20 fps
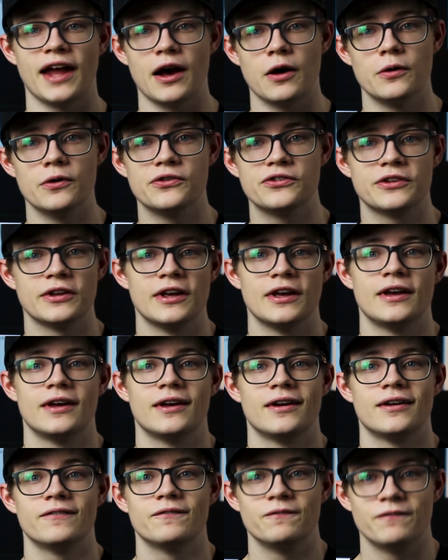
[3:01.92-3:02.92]
hours.
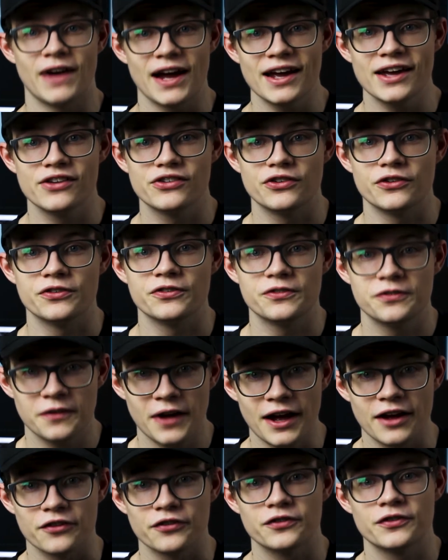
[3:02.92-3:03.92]
That is a
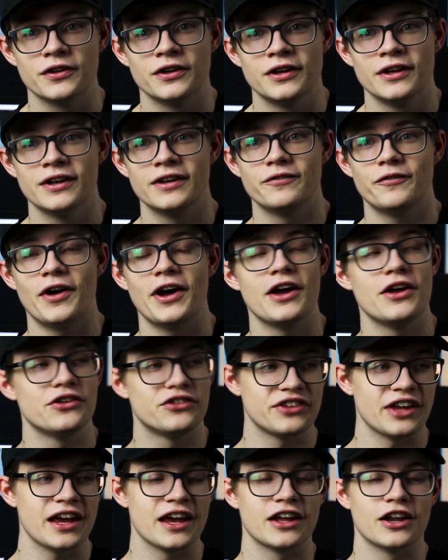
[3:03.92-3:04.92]
faff. That
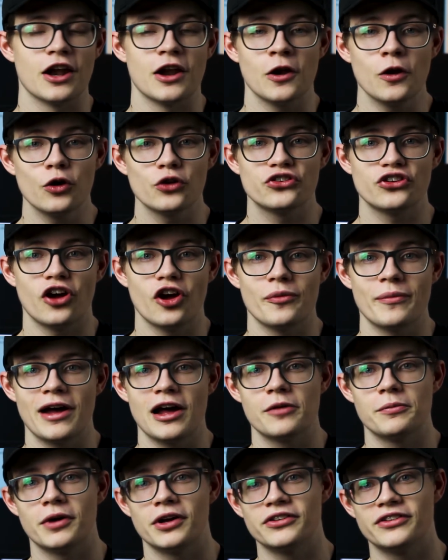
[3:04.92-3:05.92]
is taking a lot of time
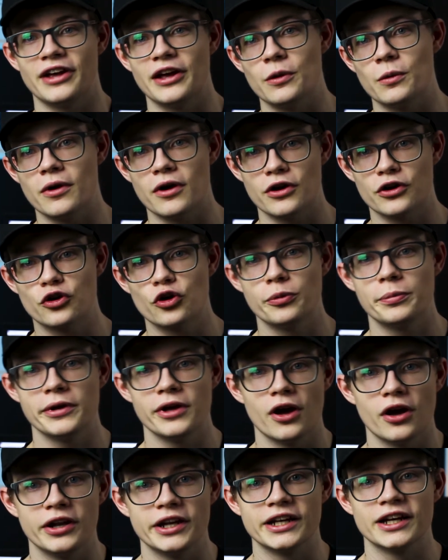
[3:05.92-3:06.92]
out of my day where I could
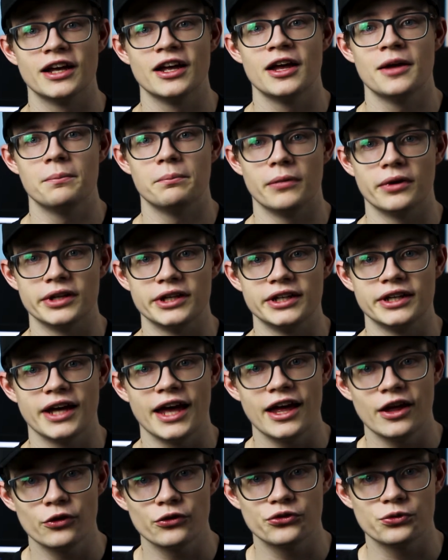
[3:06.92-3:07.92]
be earning money
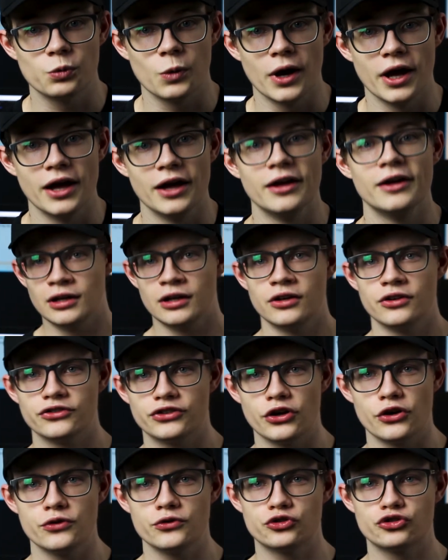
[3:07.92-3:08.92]
elsewhere.
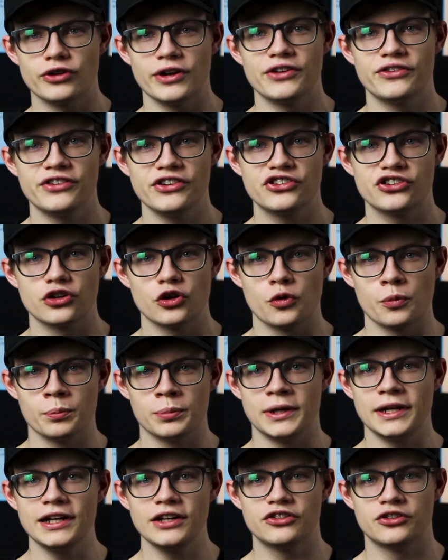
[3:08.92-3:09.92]
So transition
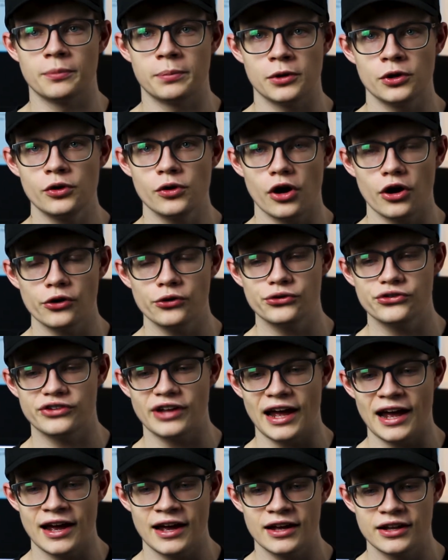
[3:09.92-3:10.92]
complete to Bluehost,
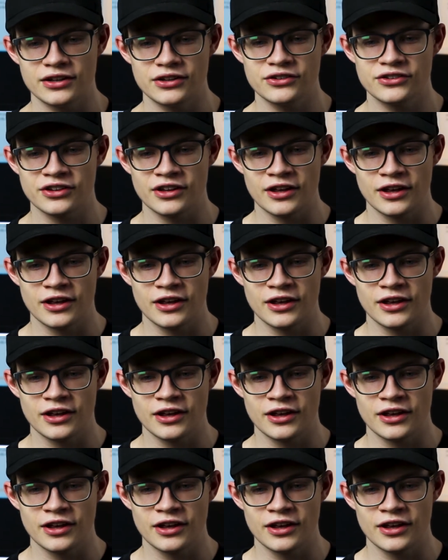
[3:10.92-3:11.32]
and